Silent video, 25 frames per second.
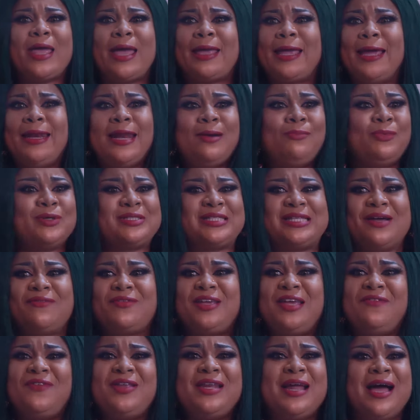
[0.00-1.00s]
Ekene must
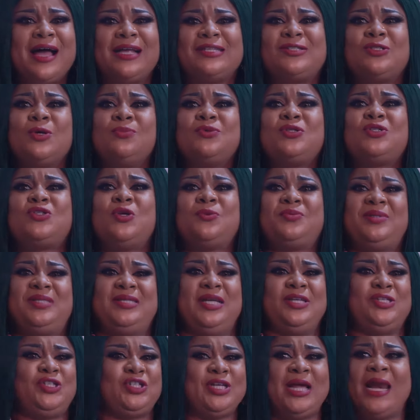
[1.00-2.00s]
have given her some
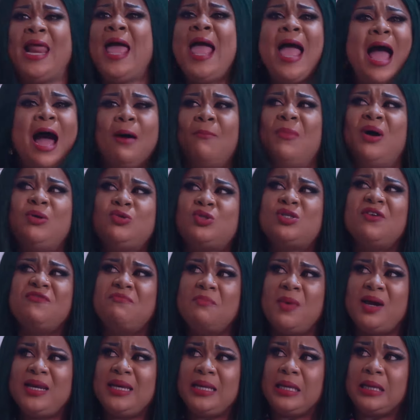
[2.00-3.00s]
substantial amounts
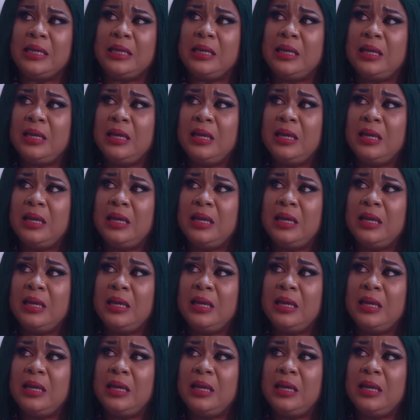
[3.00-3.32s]
of money.